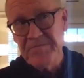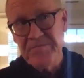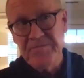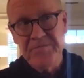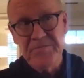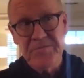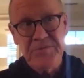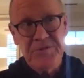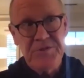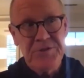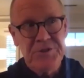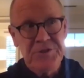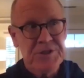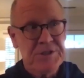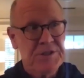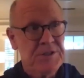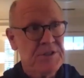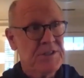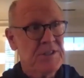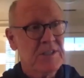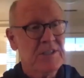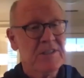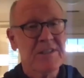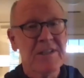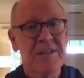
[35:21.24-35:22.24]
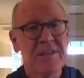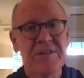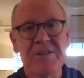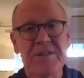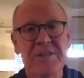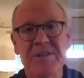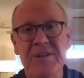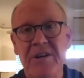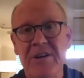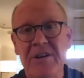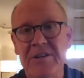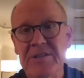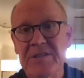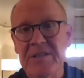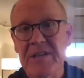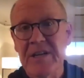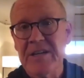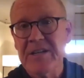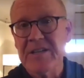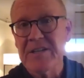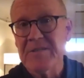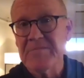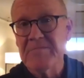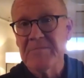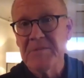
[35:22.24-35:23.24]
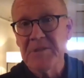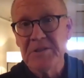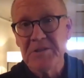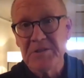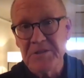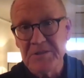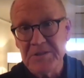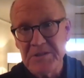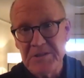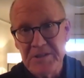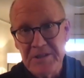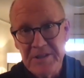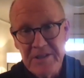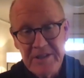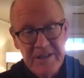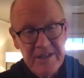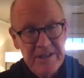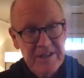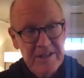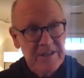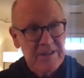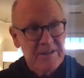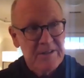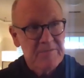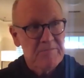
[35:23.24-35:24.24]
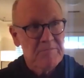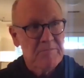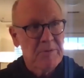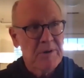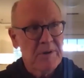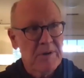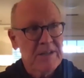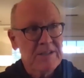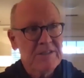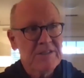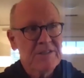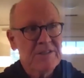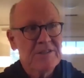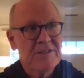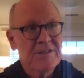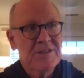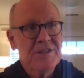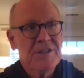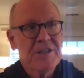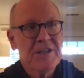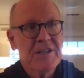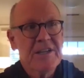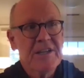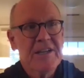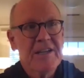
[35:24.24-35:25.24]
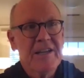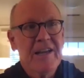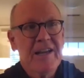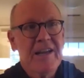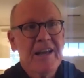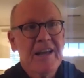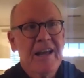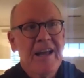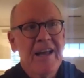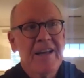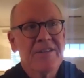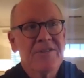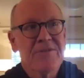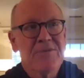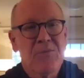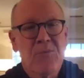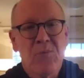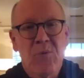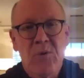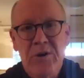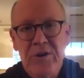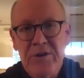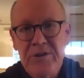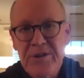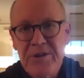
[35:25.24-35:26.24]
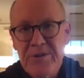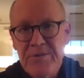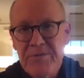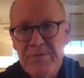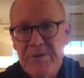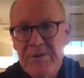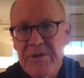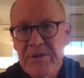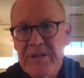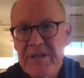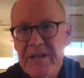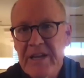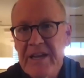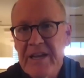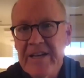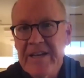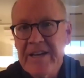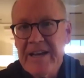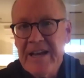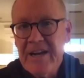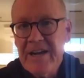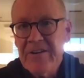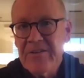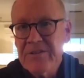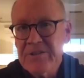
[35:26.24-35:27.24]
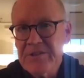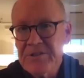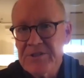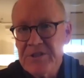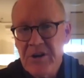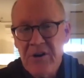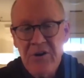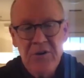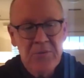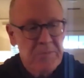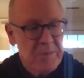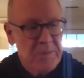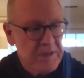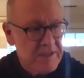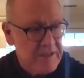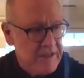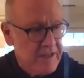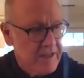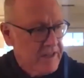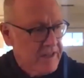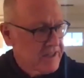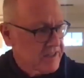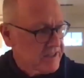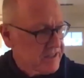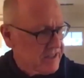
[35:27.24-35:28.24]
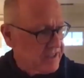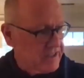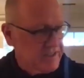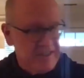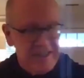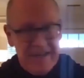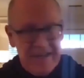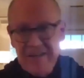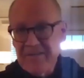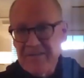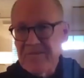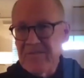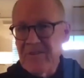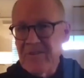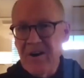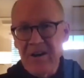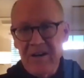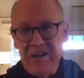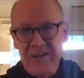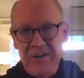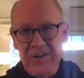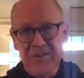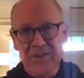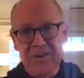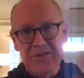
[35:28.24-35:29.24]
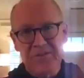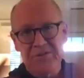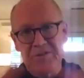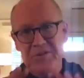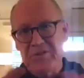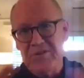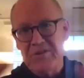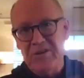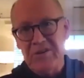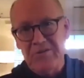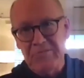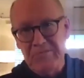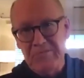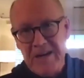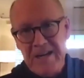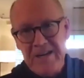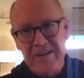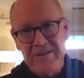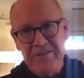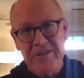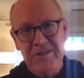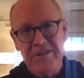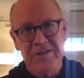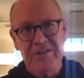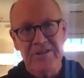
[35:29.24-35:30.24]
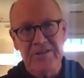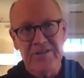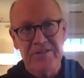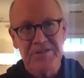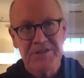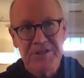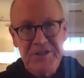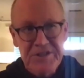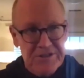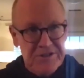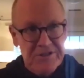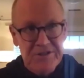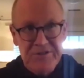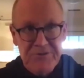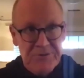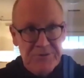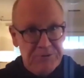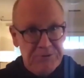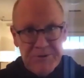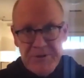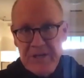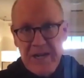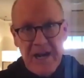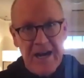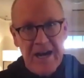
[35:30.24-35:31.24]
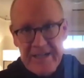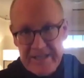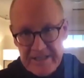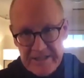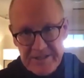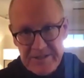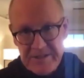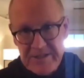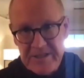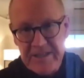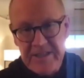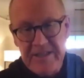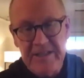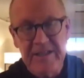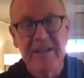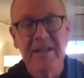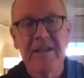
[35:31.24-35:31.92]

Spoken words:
she's still on the dark side of the moon, but she has worked through it and now is open to love all of those around her. She's a true goddess, and